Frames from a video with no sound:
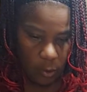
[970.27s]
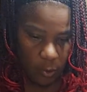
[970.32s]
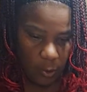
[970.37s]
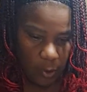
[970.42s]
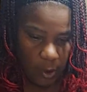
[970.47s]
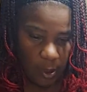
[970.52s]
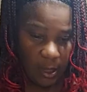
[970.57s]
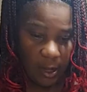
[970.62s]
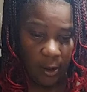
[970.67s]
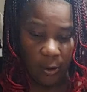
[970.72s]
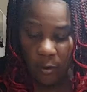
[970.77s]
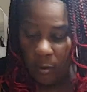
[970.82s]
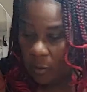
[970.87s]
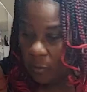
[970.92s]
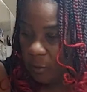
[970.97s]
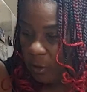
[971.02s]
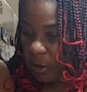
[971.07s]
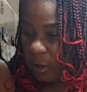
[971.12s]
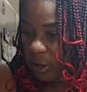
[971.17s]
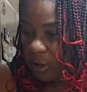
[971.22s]
Now,
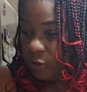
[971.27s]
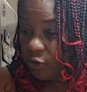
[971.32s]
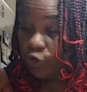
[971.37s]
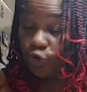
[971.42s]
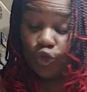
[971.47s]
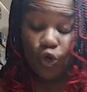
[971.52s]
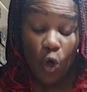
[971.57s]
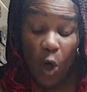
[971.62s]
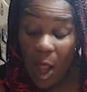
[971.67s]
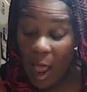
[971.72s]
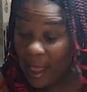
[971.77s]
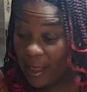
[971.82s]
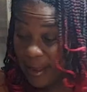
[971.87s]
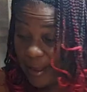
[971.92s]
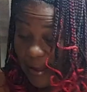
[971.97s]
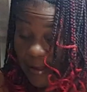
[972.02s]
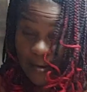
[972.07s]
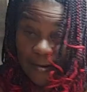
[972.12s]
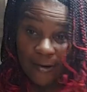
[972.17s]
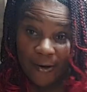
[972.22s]
I'm gonna try
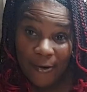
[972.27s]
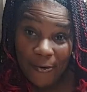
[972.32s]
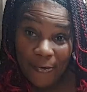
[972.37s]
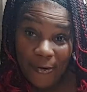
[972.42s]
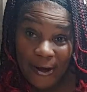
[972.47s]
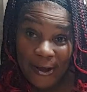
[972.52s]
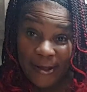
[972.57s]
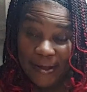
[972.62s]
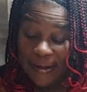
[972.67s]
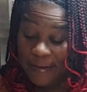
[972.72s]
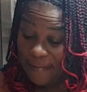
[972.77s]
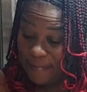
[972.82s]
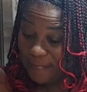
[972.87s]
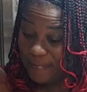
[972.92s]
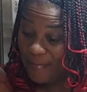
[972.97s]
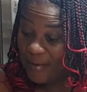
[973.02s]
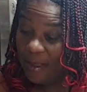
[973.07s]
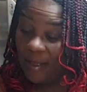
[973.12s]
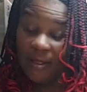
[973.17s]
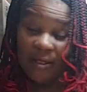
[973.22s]
it, all right?
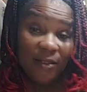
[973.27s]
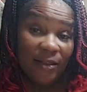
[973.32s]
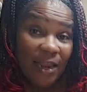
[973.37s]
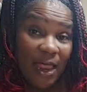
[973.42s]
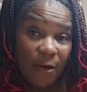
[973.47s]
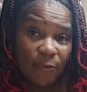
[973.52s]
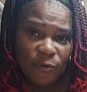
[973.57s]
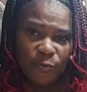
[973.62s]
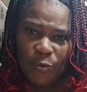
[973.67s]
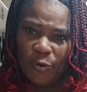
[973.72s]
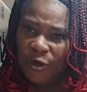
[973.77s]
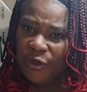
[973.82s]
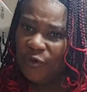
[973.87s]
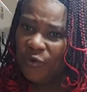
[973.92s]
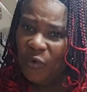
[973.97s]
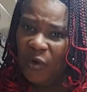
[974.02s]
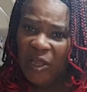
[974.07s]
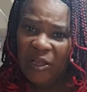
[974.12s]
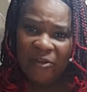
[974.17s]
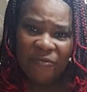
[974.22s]
That was pretty
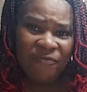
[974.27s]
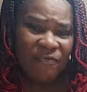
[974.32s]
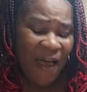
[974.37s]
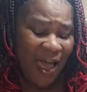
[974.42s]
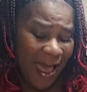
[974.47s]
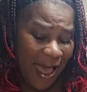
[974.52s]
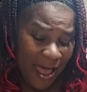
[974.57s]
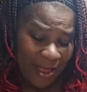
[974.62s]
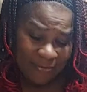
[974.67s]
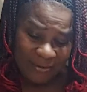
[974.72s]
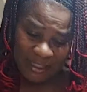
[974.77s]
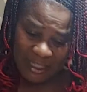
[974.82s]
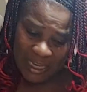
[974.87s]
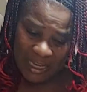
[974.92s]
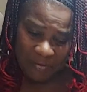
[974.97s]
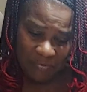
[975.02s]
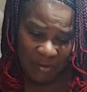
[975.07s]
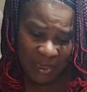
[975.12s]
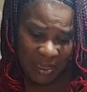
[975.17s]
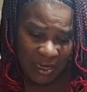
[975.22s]
quick,
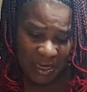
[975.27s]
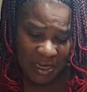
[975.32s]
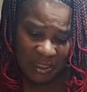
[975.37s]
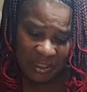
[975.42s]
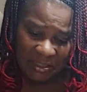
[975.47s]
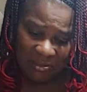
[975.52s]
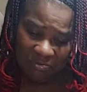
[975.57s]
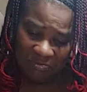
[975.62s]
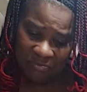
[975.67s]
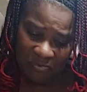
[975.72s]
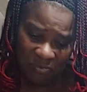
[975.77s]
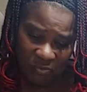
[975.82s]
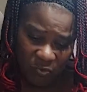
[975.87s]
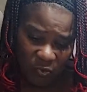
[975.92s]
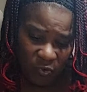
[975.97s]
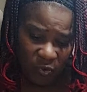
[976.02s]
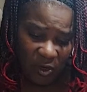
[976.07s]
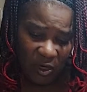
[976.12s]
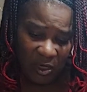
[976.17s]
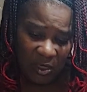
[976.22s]
5-10 minutes,
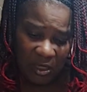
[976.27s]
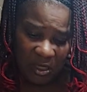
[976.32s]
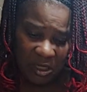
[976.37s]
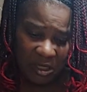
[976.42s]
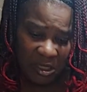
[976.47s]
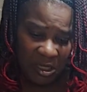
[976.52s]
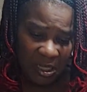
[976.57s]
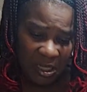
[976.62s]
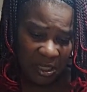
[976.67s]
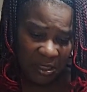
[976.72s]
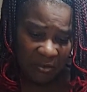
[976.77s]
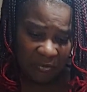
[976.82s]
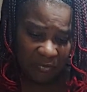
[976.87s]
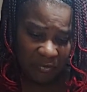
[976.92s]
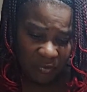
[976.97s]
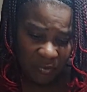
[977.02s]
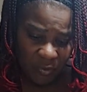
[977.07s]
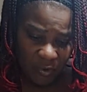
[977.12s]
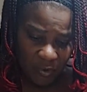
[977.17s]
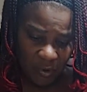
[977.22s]
really good,
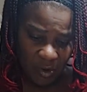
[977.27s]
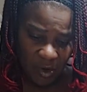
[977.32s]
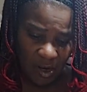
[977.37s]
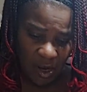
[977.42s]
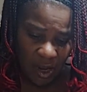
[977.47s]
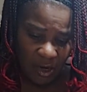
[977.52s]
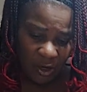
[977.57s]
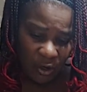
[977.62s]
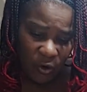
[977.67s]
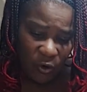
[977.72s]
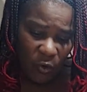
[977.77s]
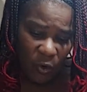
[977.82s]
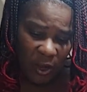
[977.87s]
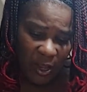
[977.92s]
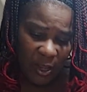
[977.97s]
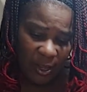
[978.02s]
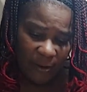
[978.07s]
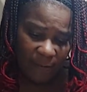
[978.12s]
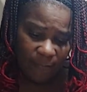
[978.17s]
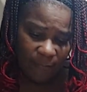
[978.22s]
kind of
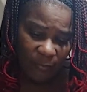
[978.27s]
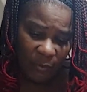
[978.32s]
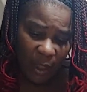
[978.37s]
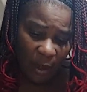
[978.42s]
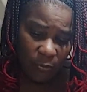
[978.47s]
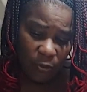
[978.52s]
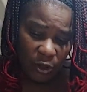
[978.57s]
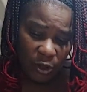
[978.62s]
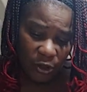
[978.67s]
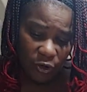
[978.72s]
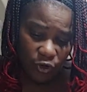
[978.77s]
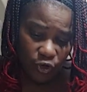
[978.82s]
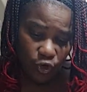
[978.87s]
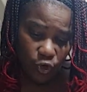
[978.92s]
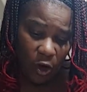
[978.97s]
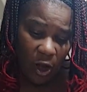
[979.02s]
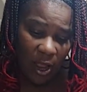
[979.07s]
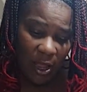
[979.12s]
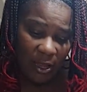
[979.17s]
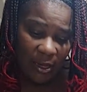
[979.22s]
quick. I'm gonna
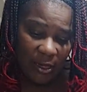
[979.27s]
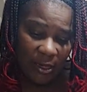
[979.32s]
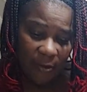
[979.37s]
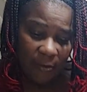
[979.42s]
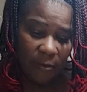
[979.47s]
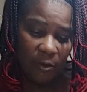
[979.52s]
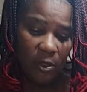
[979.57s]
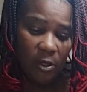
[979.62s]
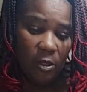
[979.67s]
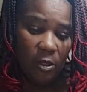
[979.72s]
try it.